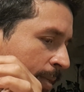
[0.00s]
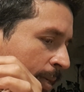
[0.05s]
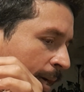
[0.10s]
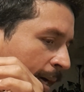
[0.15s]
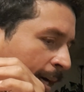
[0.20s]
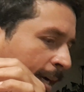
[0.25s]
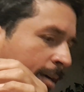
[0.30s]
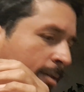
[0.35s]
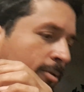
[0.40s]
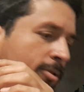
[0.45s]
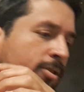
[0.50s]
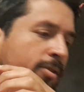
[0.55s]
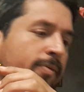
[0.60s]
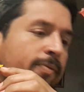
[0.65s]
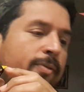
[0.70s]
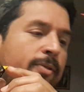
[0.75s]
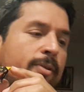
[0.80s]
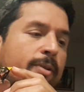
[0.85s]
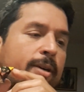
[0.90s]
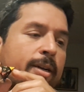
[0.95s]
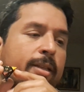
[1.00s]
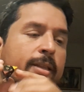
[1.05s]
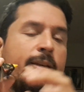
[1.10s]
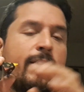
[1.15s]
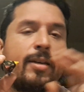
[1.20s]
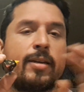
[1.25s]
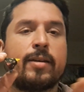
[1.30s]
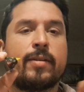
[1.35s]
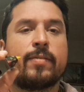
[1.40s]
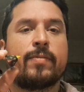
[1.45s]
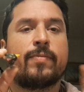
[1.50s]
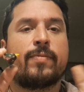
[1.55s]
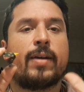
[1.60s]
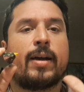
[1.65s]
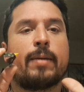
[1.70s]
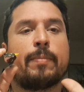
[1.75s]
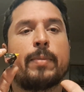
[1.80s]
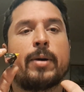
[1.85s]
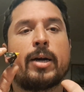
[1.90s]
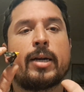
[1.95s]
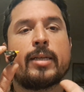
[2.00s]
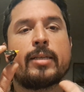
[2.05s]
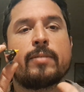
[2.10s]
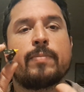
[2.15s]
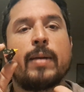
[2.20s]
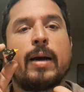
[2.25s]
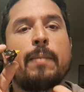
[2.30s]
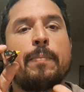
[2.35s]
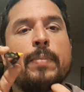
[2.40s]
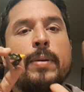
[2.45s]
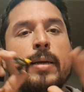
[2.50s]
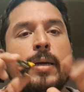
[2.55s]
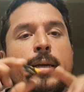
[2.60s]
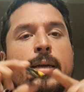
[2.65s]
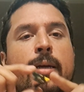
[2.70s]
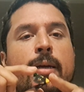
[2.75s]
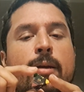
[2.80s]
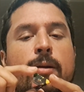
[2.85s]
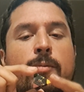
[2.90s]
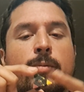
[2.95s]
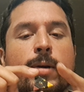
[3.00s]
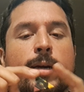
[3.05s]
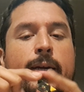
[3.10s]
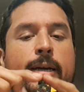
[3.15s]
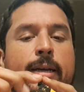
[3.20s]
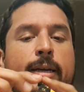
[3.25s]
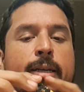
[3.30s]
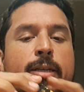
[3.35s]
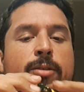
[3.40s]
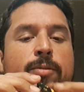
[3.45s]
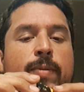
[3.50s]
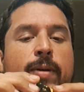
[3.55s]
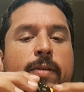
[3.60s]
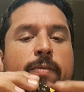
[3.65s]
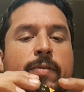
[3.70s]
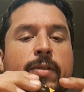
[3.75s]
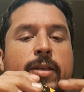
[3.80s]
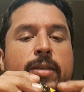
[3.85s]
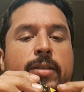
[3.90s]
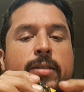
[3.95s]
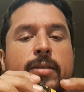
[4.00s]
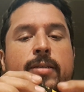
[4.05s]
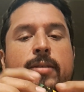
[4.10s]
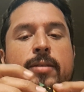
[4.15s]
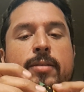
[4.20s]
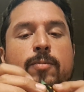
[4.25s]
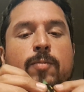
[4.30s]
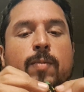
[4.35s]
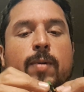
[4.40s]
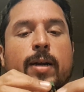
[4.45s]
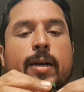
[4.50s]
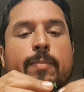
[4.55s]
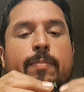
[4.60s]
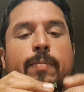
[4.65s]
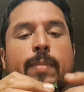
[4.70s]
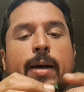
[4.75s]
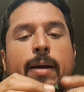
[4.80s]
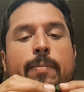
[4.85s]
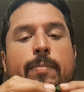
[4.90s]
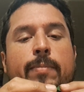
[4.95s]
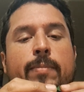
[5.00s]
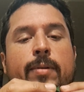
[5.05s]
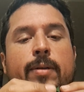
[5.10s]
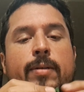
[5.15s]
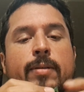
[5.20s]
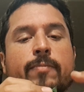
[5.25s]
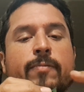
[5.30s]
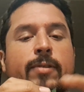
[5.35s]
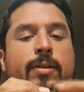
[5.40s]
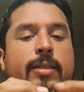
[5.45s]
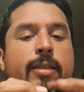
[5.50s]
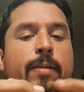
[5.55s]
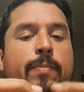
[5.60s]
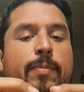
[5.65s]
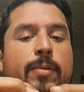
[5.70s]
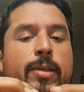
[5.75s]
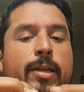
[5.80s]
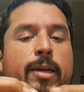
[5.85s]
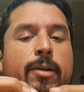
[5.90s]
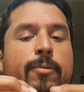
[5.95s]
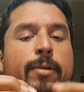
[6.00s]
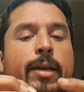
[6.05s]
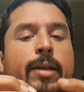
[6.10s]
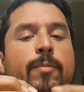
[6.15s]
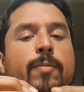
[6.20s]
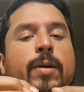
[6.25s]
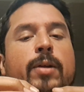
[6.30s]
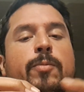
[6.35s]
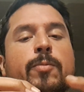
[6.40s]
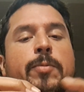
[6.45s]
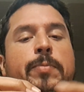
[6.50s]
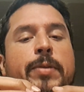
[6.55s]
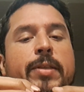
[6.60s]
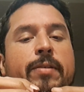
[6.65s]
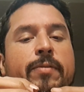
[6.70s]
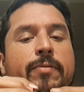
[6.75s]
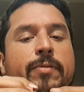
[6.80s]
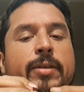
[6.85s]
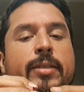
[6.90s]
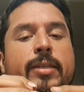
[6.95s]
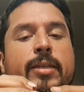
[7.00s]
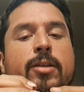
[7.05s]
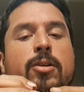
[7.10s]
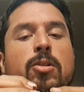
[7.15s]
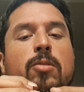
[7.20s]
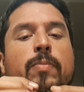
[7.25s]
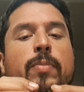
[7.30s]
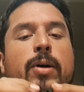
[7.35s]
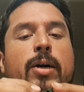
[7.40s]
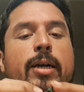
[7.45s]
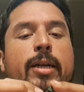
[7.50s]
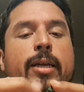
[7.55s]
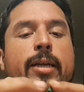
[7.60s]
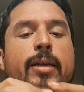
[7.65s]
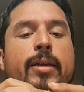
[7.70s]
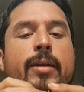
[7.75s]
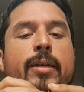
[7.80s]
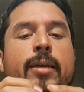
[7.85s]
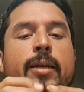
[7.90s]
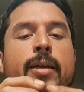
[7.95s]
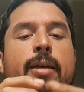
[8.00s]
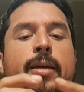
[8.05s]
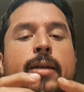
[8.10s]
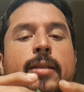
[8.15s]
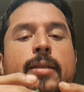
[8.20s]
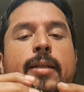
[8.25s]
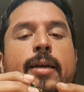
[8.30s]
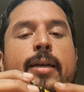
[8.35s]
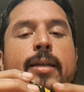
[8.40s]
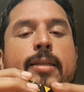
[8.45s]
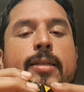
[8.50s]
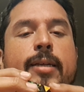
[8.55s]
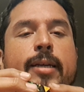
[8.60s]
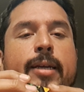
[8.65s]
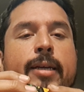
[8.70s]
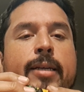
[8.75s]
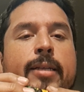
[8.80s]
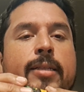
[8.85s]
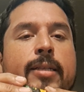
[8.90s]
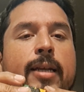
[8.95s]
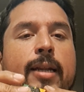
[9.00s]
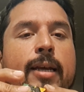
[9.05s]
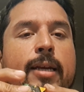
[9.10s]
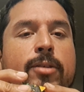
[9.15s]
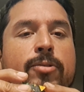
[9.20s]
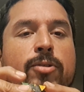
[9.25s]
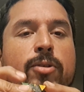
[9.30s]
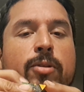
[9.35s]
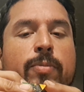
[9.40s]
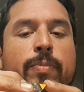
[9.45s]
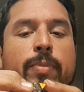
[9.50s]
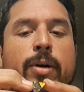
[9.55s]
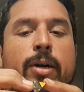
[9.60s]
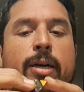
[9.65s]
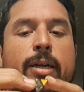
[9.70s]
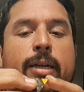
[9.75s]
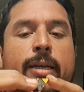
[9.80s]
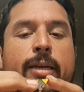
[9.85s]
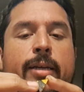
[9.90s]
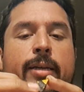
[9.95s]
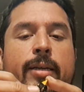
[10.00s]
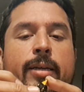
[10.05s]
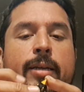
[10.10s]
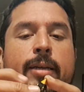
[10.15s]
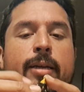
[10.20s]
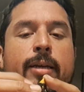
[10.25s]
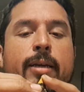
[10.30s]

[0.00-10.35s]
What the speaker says: And also for the five bodies map, where each one of these is one map. For example, the green one will be the physical body, then the intellectual body,